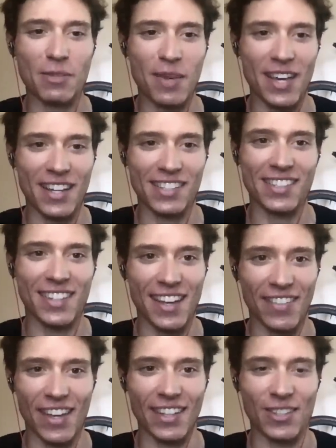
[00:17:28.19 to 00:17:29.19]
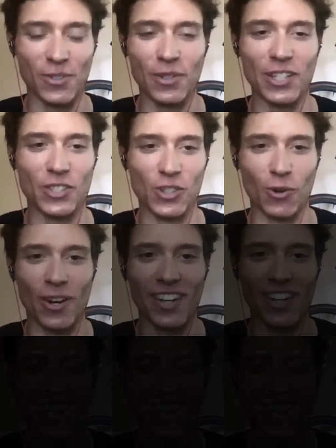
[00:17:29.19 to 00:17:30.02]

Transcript: paced and that you enjoy.